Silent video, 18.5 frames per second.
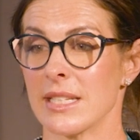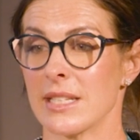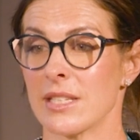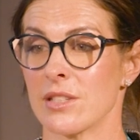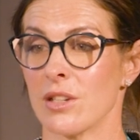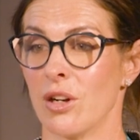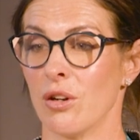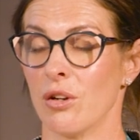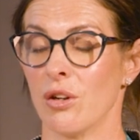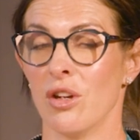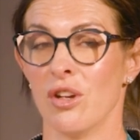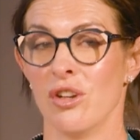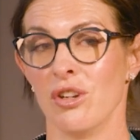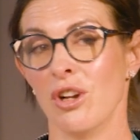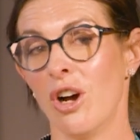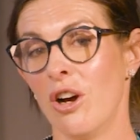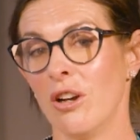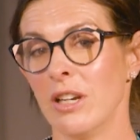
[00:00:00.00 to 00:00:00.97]
So
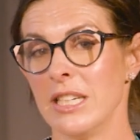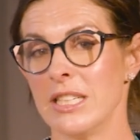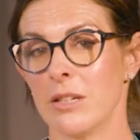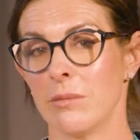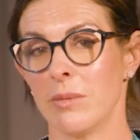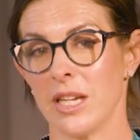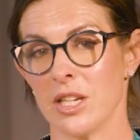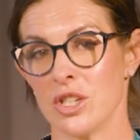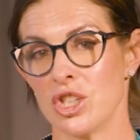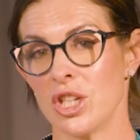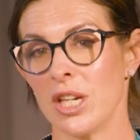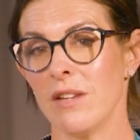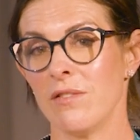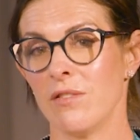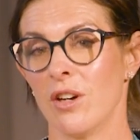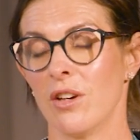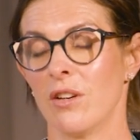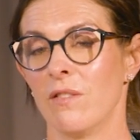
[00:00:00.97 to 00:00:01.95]
not only did we
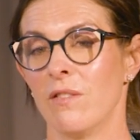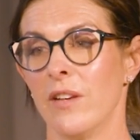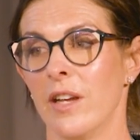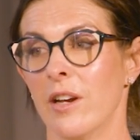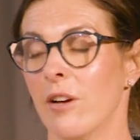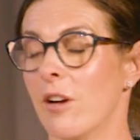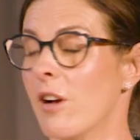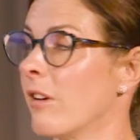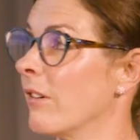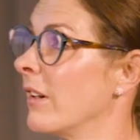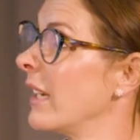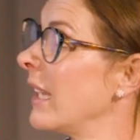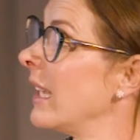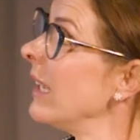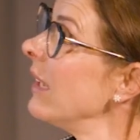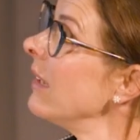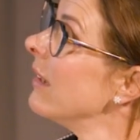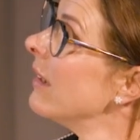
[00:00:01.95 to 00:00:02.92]
achieve
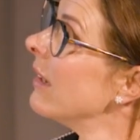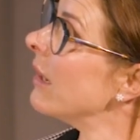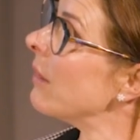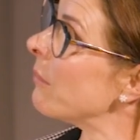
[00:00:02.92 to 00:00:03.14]
non-inferiority,